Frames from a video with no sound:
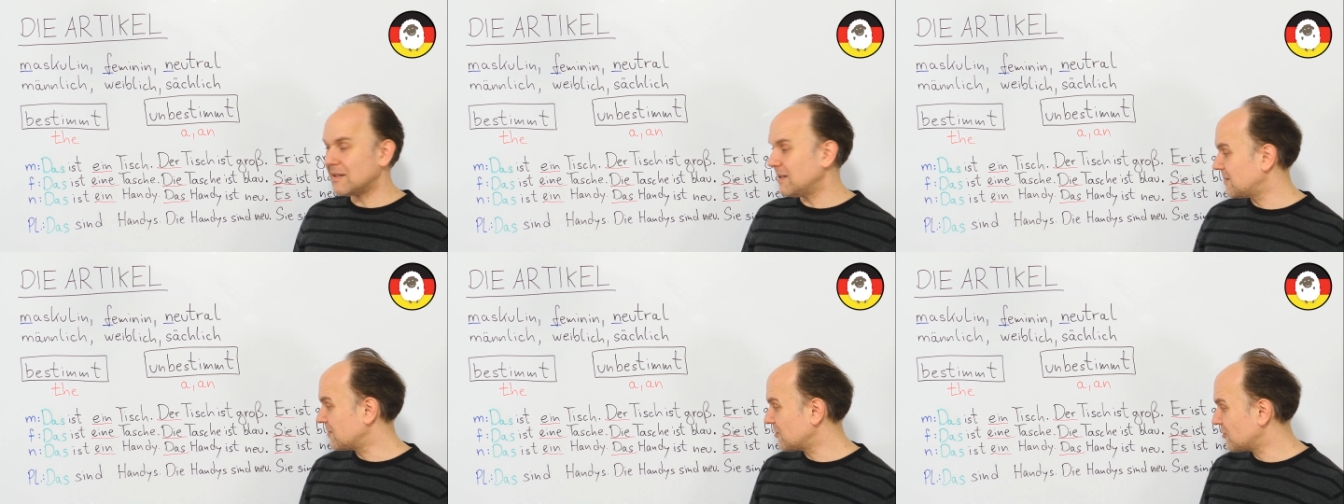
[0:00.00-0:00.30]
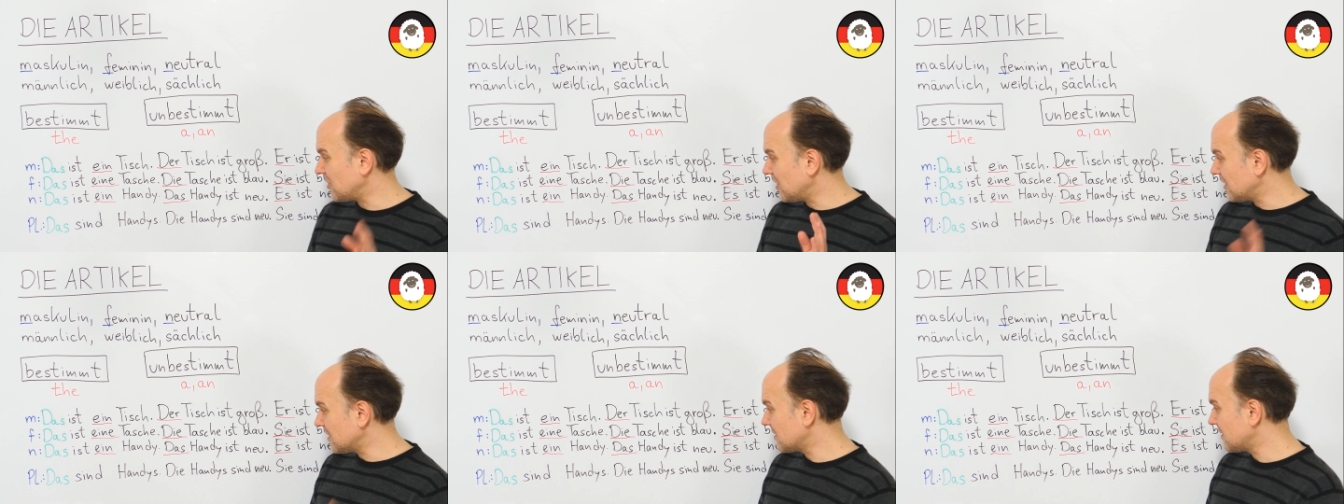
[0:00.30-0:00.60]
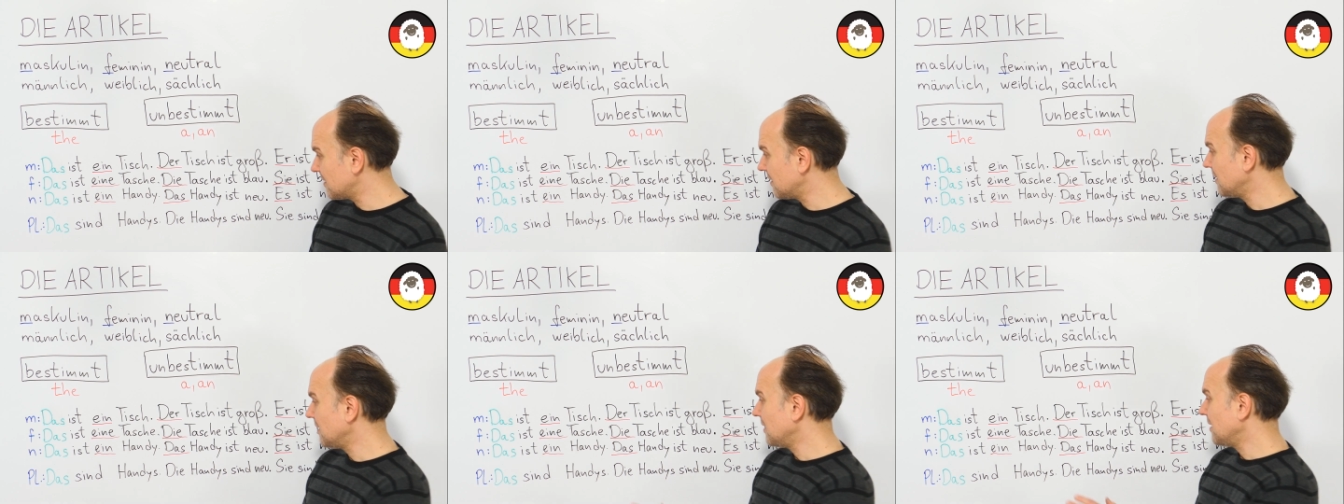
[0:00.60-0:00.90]
It's
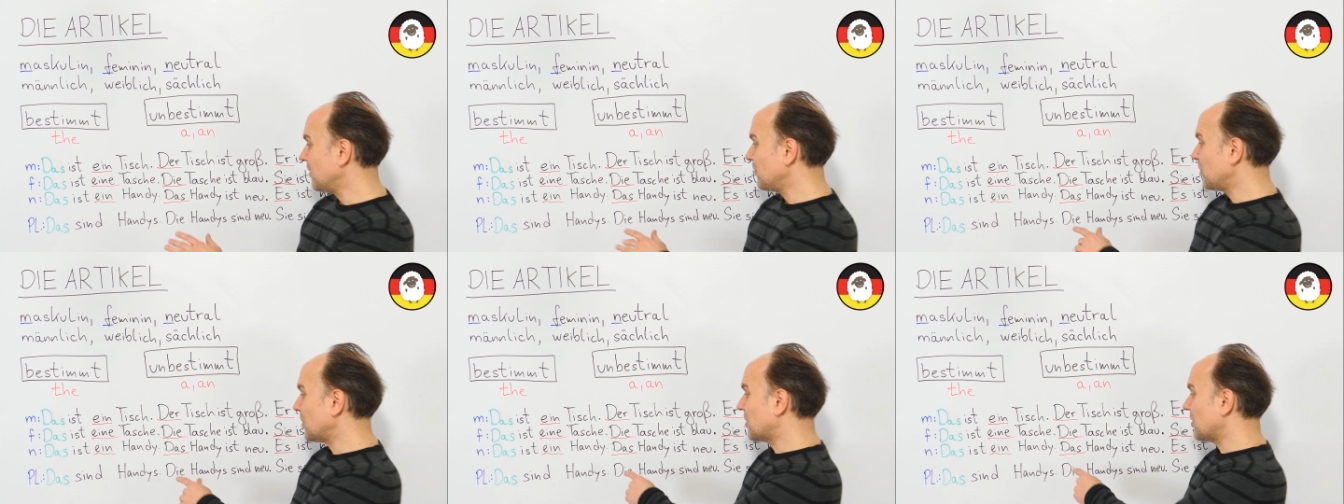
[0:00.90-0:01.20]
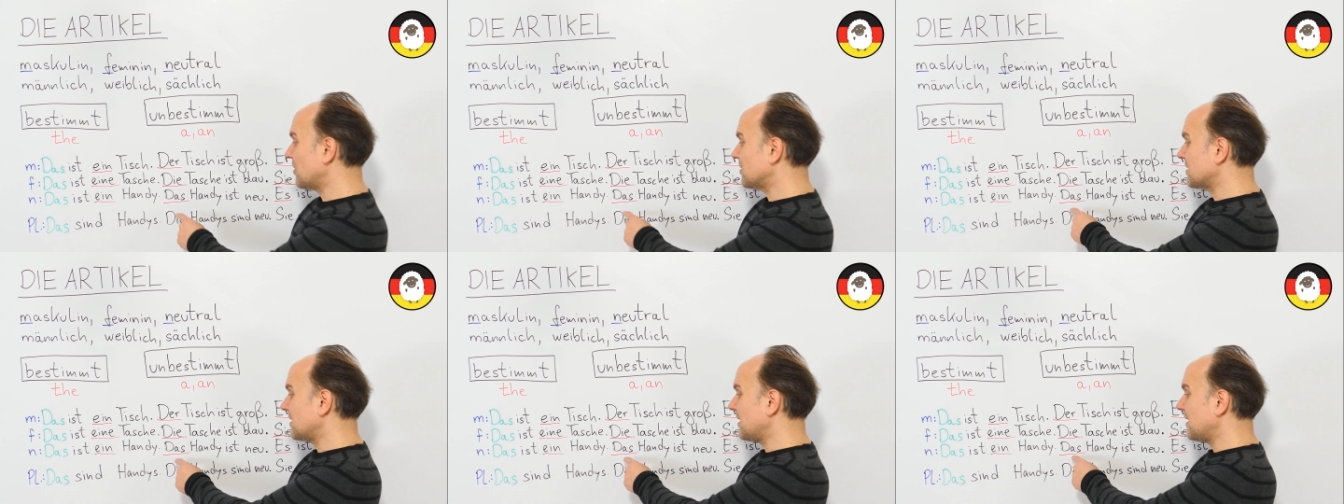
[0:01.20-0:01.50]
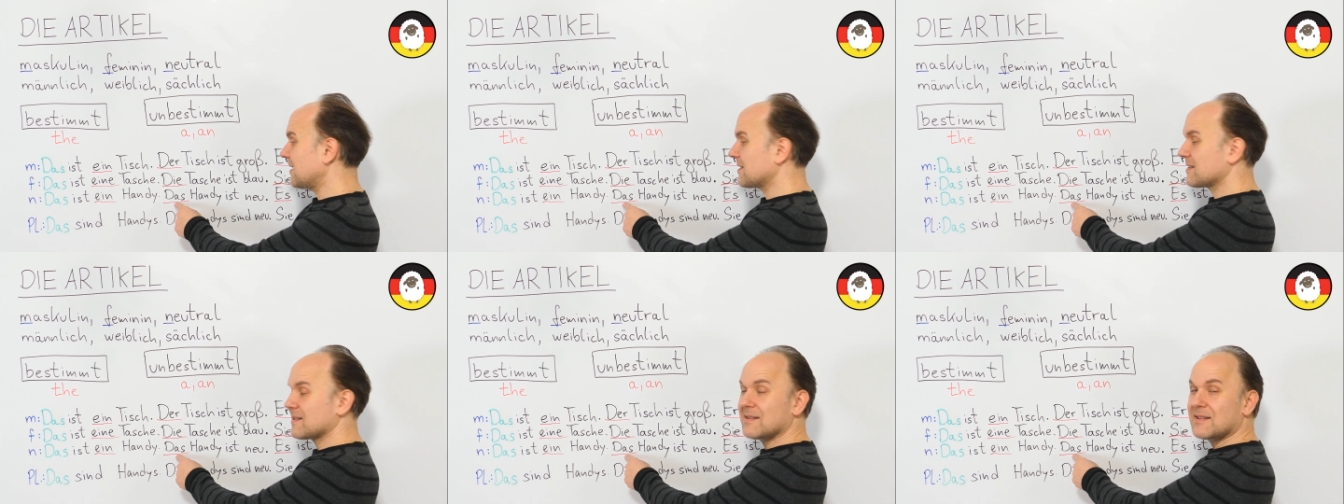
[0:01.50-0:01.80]
just because it
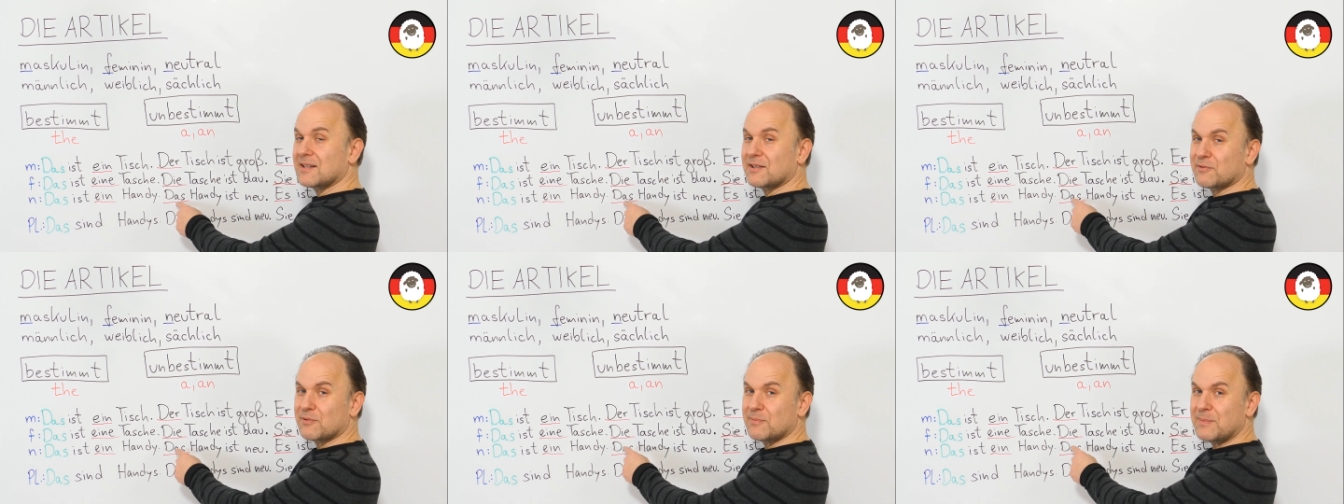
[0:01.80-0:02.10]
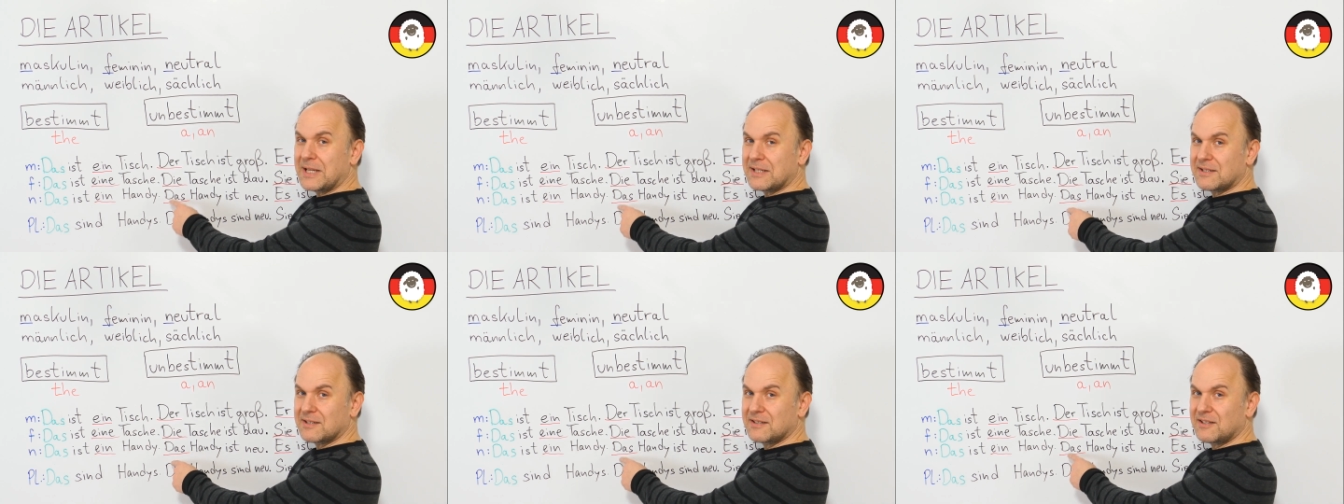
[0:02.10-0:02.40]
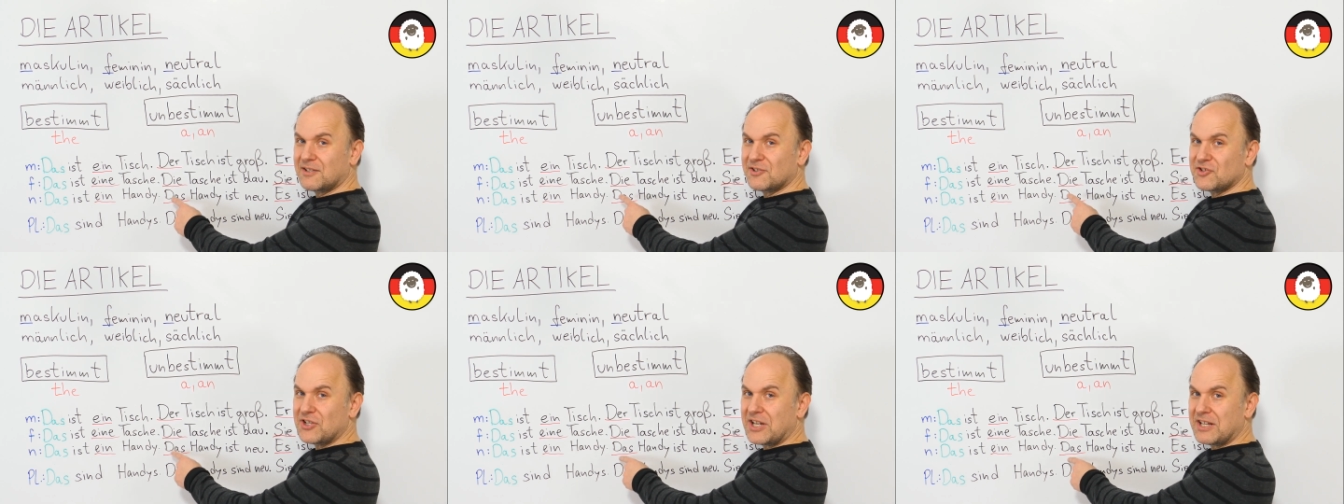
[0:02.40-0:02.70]
has the
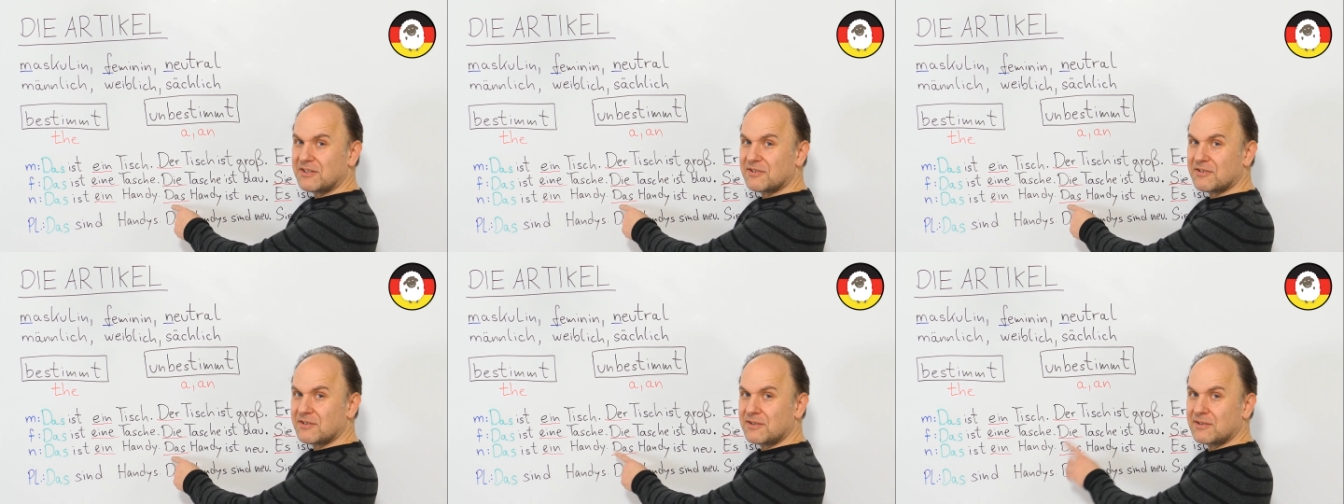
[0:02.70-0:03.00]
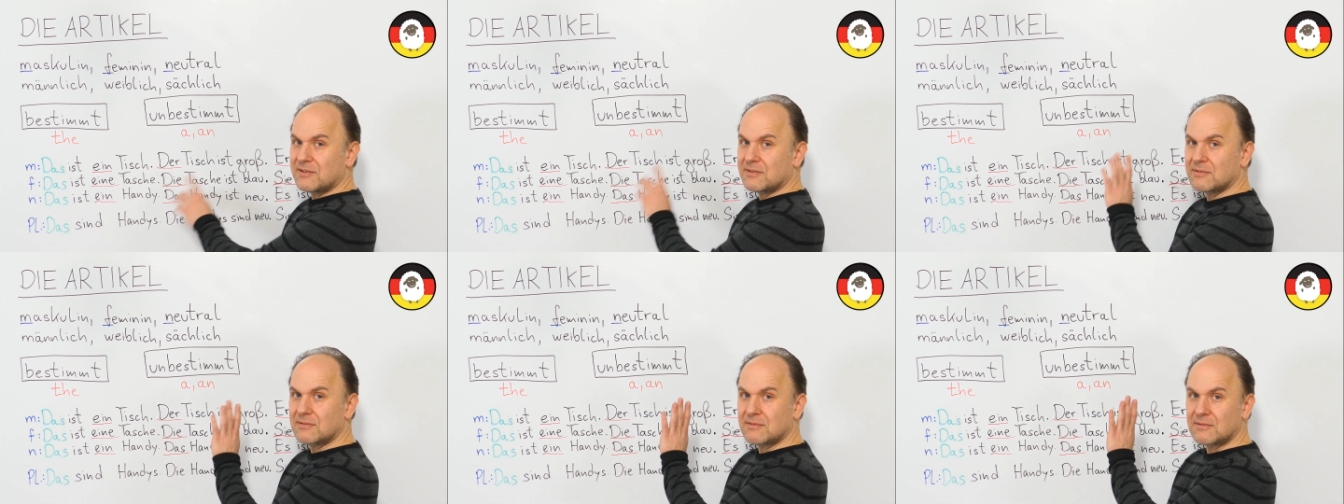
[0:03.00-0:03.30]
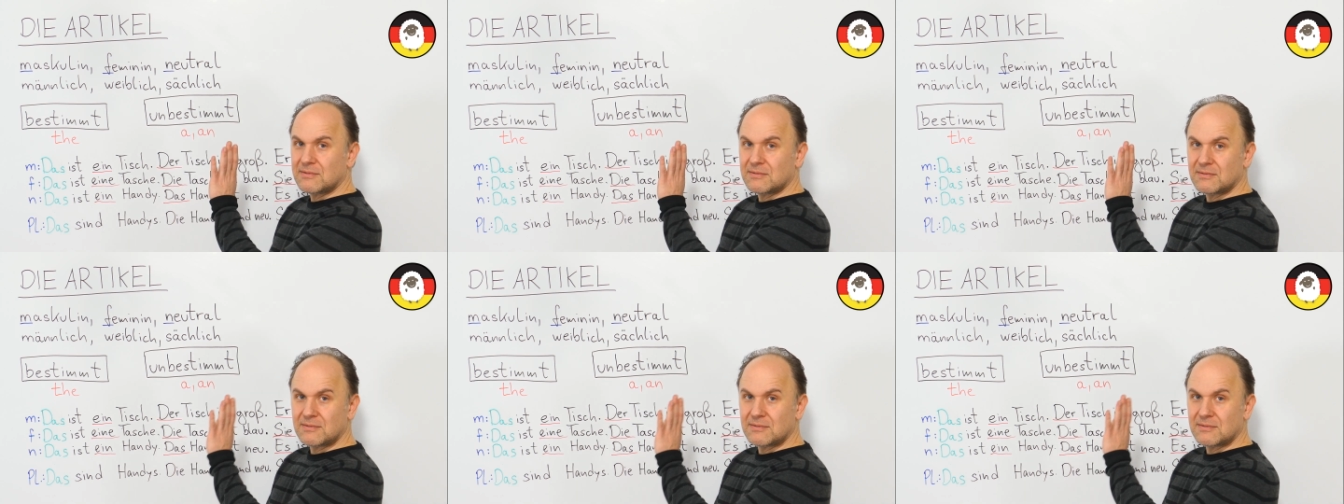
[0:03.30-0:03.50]
grammatical gender